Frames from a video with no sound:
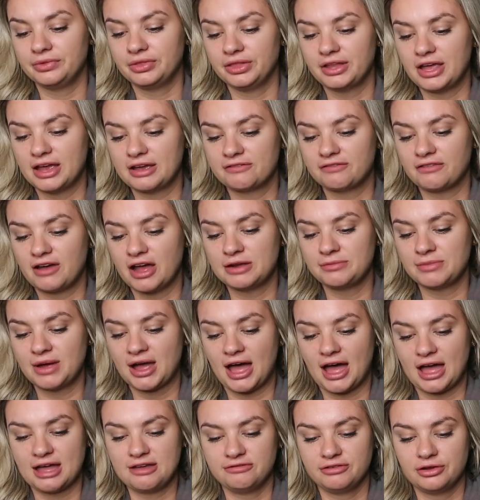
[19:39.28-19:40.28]
like Find
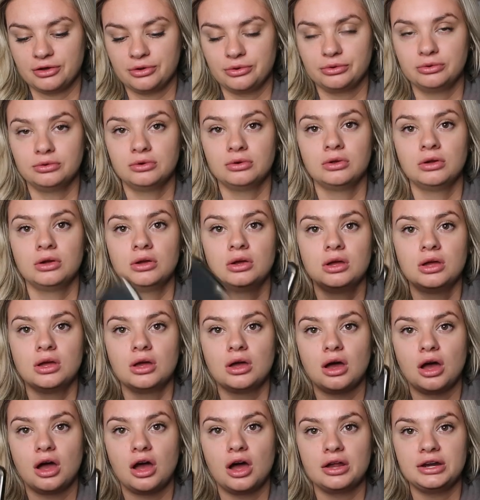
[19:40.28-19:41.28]
My iPhone
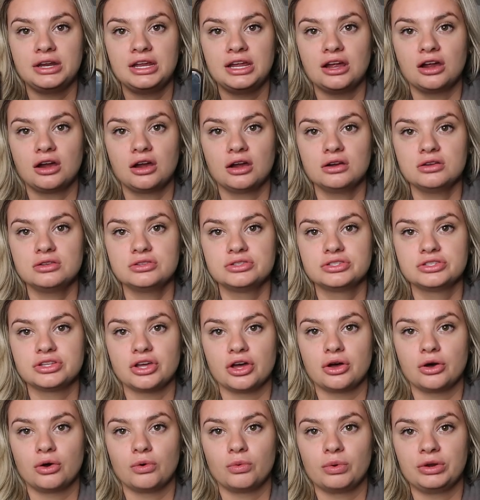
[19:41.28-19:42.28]
on here,
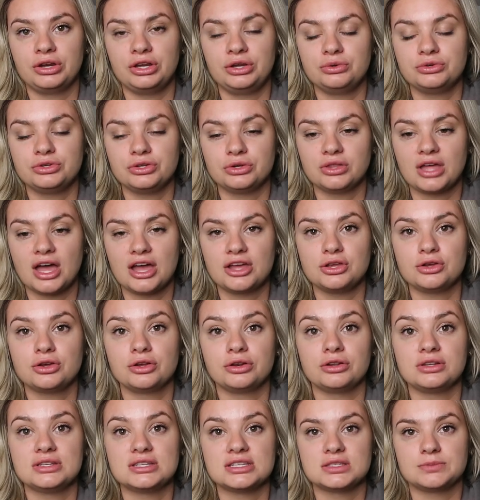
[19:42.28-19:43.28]
so when you do that you
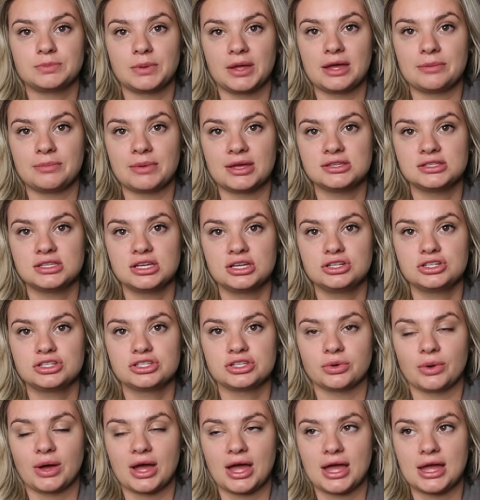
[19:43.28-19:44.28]
can display a message.
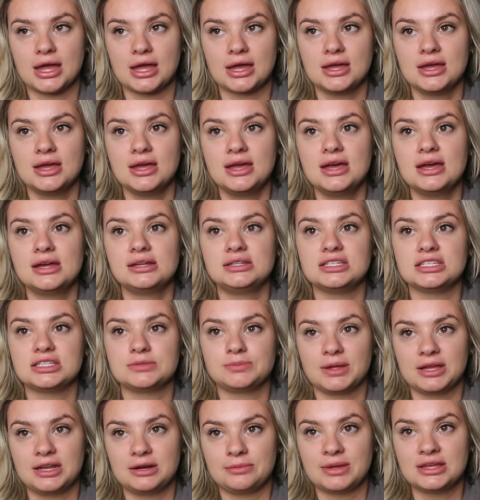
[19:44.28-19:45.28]
So I
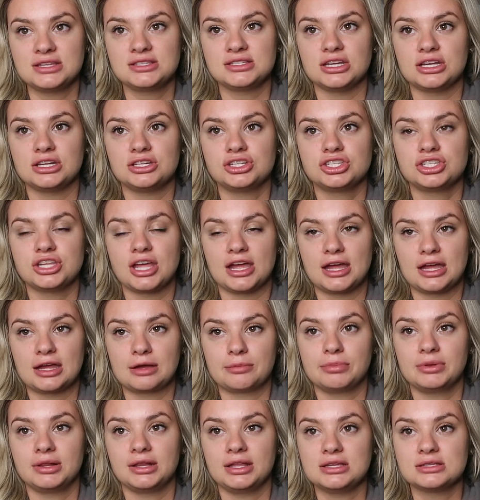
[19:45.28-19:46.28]
displayed a message
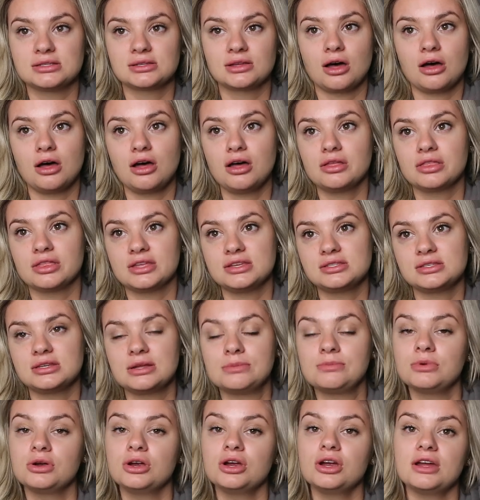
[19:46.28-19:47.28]
saying, please call this
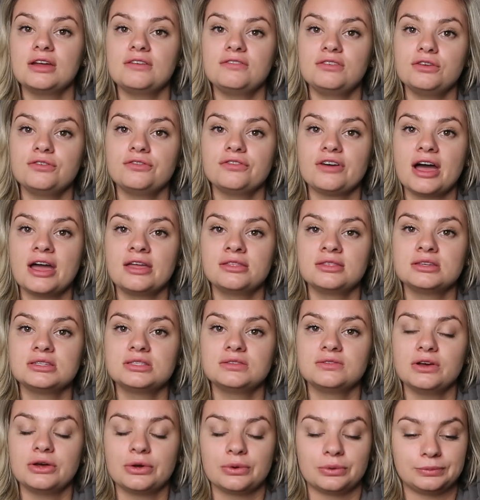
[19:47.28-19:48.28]
number if you find
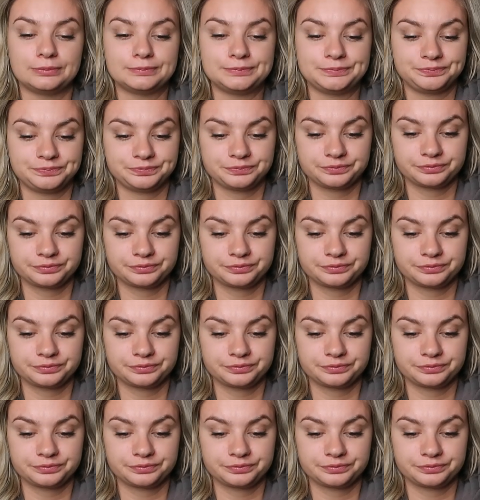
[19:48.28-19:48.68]
this phone.